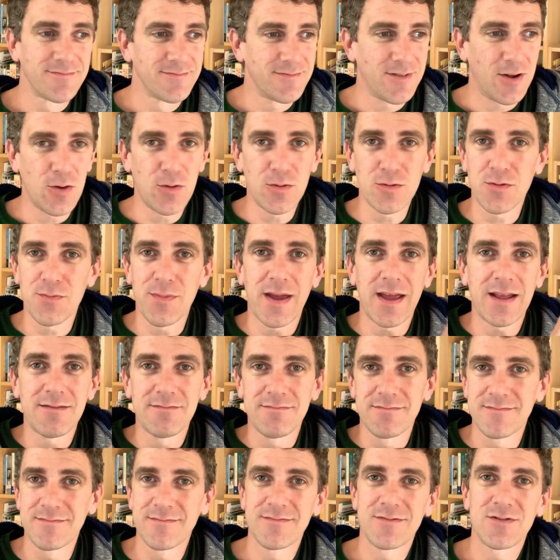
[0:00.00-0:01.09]
Older men,
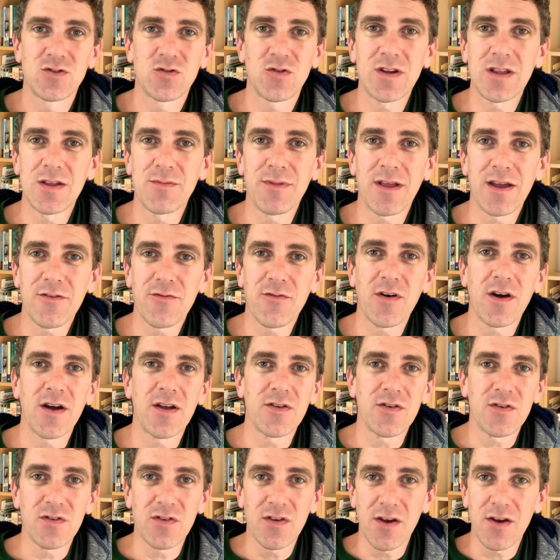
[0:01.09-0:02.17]
treat them like
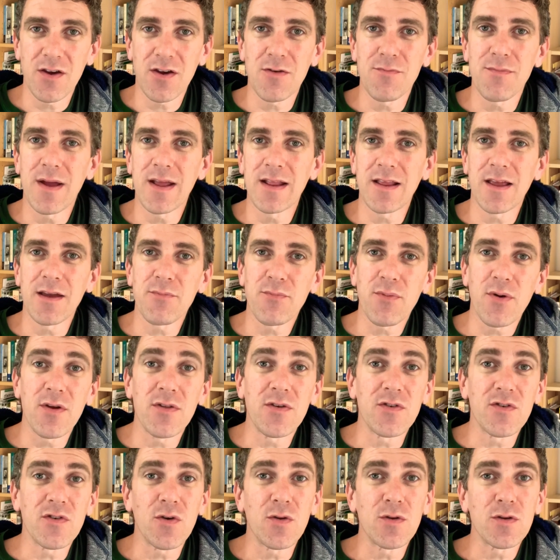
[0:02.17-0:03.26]
fathers, younger men like
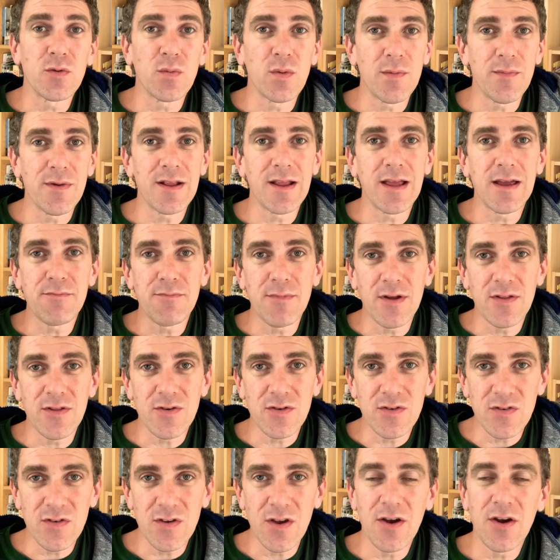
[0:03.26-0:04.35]
brothers, older women like
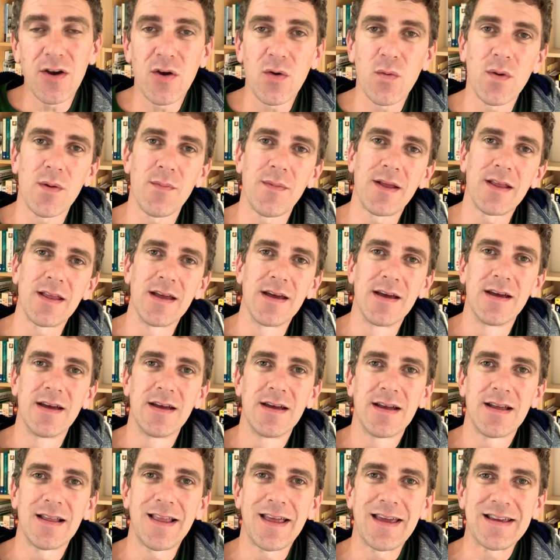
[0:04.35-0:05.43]
mothers, younger women
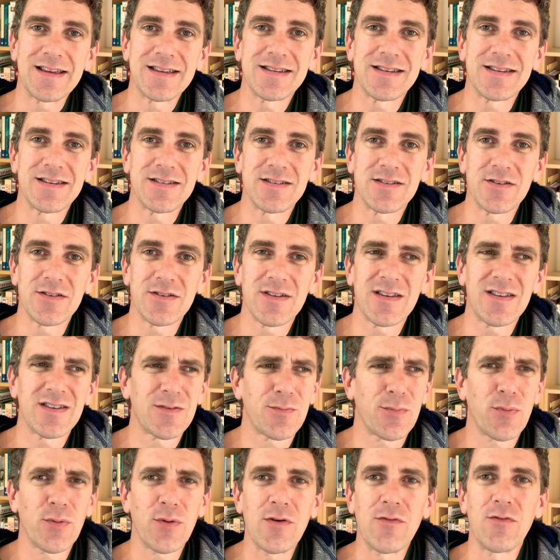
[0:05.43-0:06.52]
like sisters. It's a
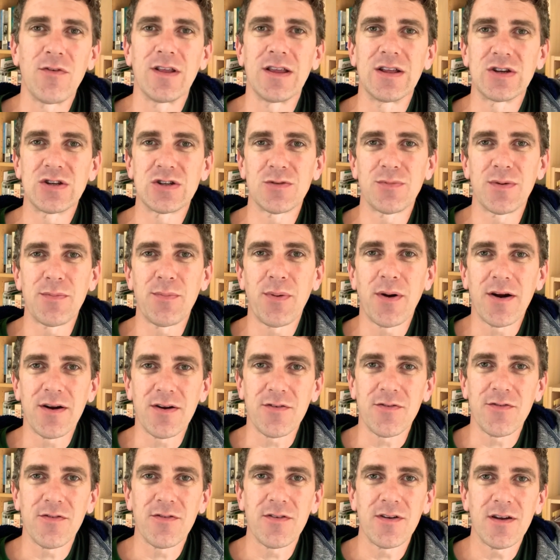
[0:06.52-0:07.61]
privilege to be part of
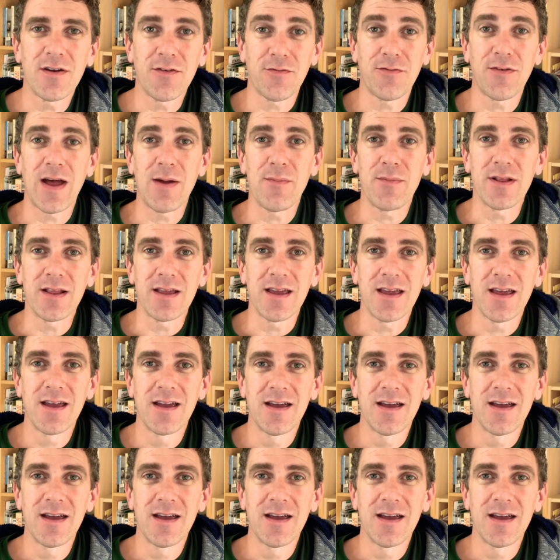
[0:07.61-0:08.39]
a family.